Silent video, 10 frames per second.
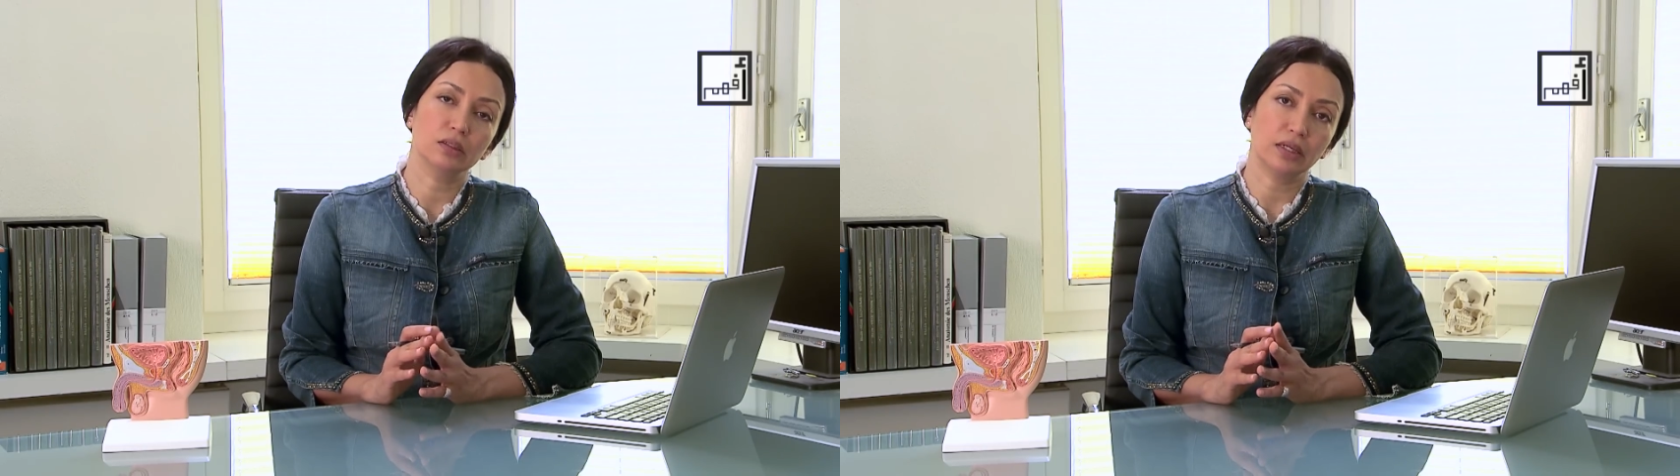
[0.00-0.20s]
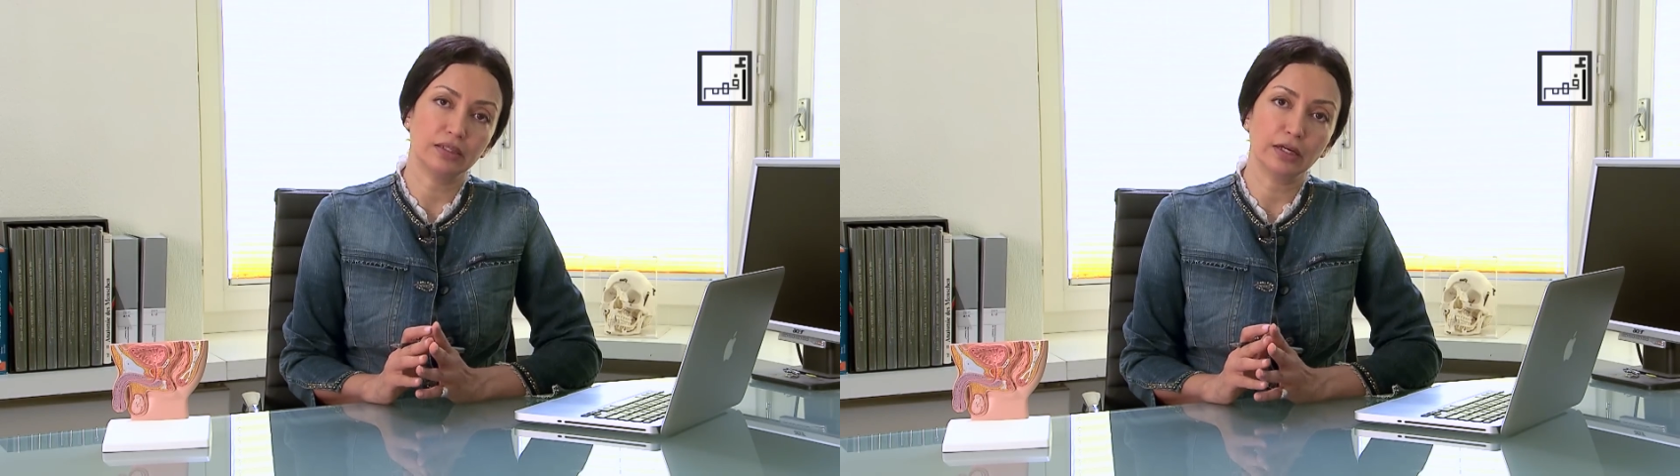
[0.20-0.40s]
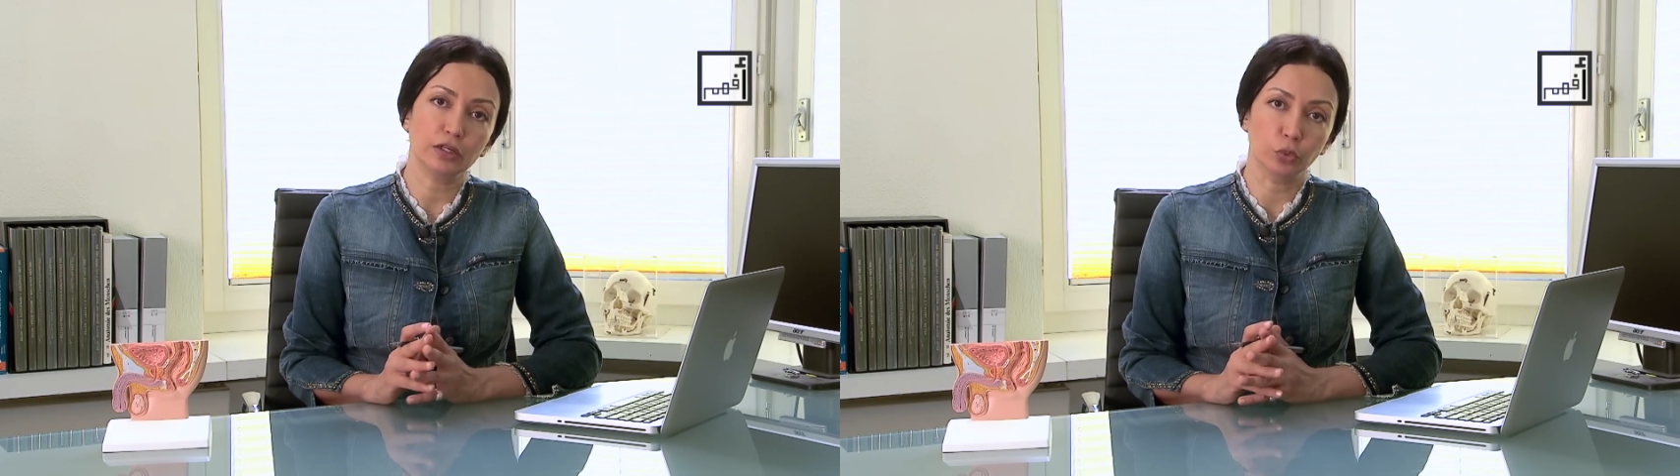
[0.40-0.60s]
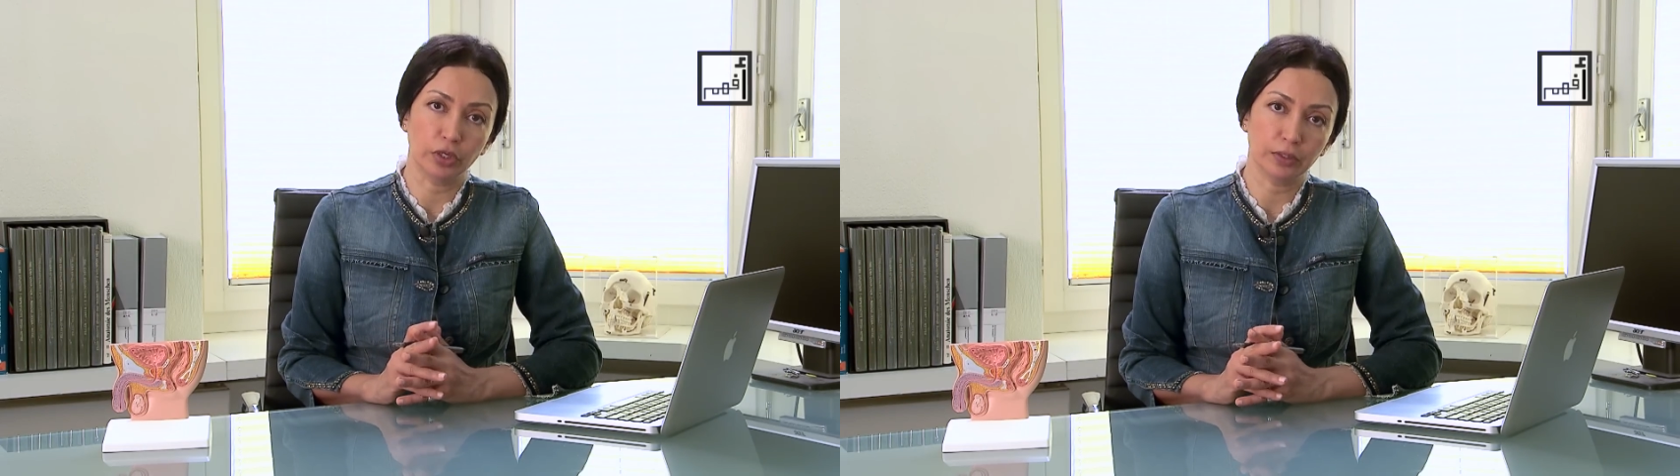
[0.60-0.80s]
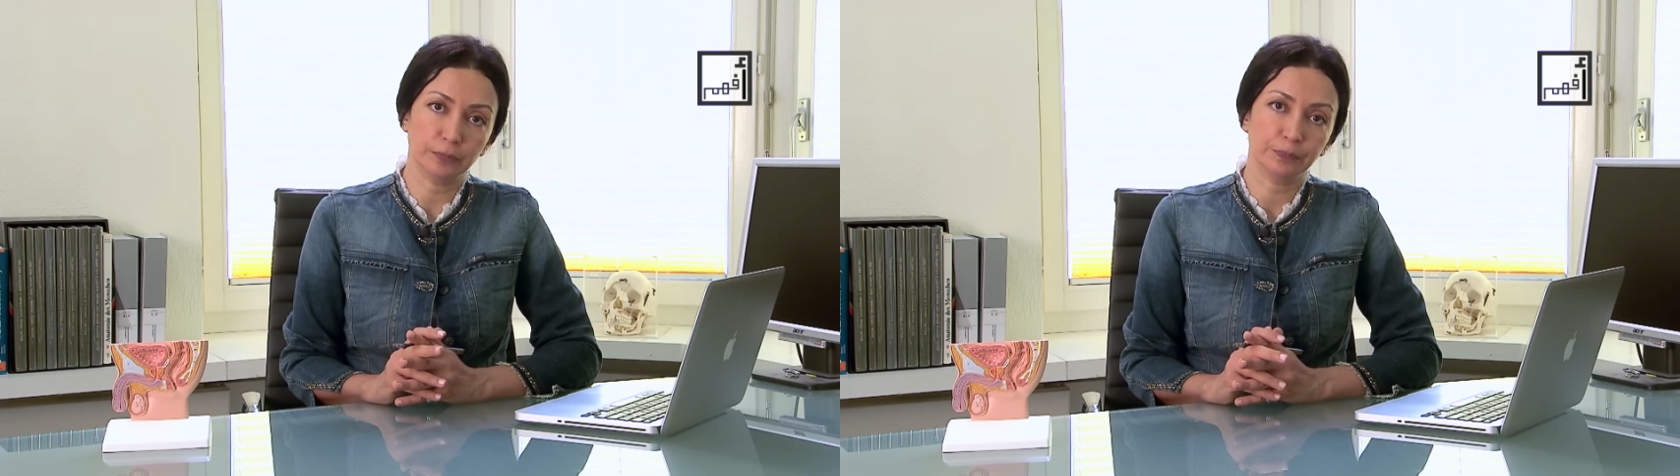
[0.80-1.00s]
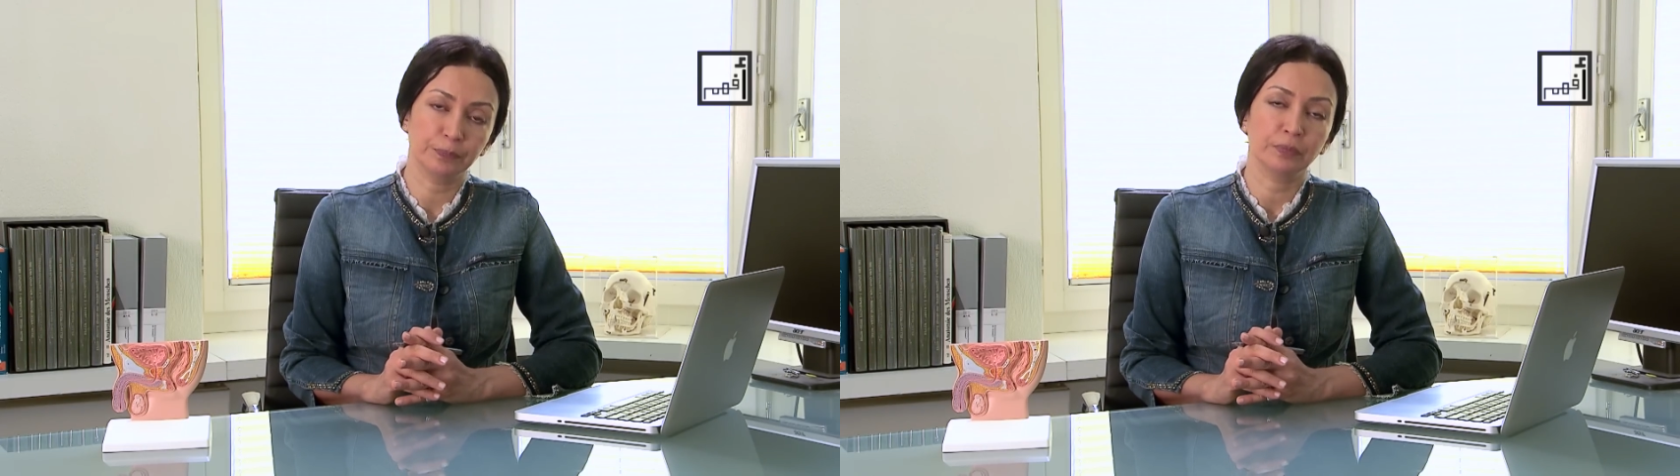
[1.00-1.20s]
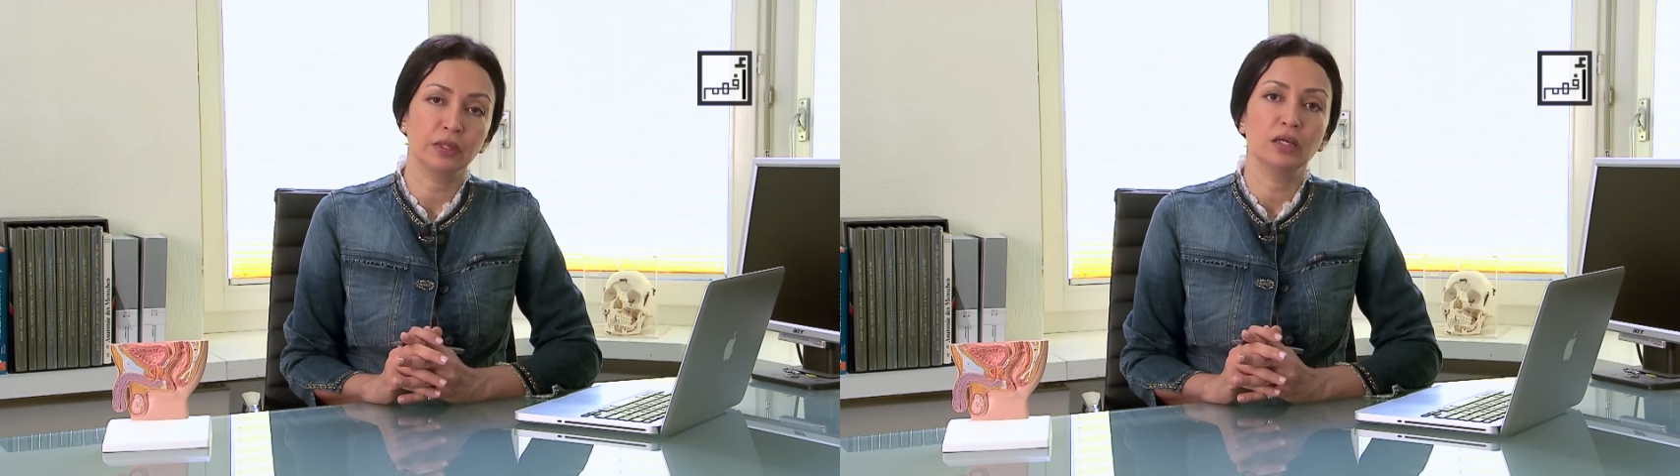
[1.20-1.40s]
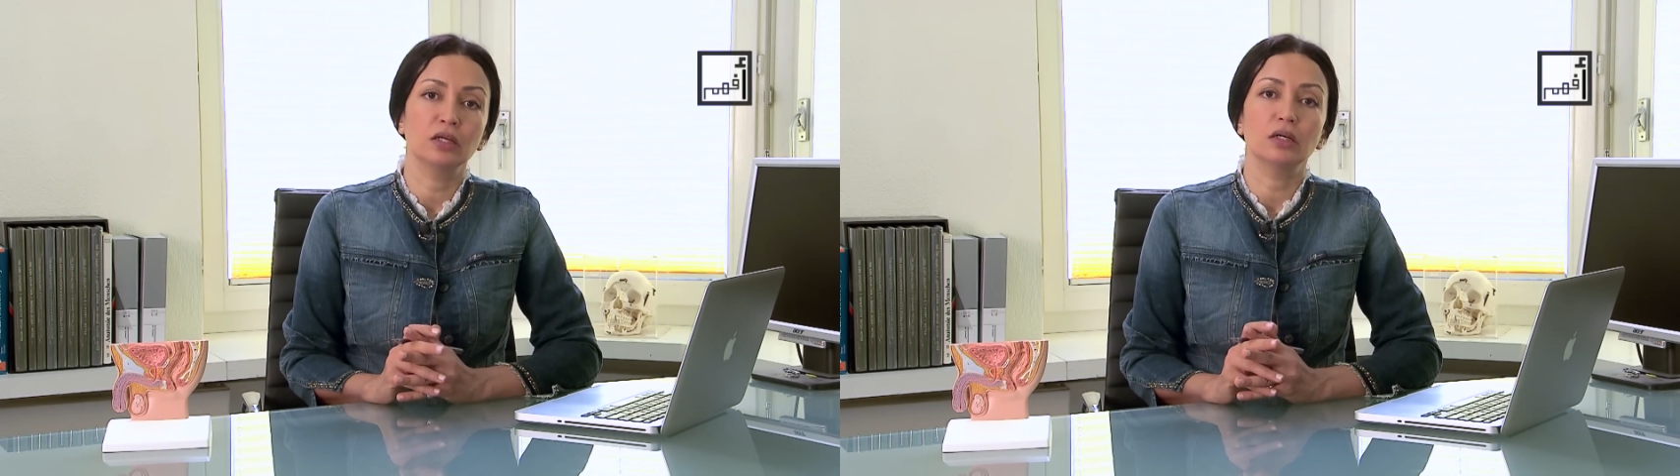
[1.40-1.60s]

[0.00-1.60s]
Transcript: some medications,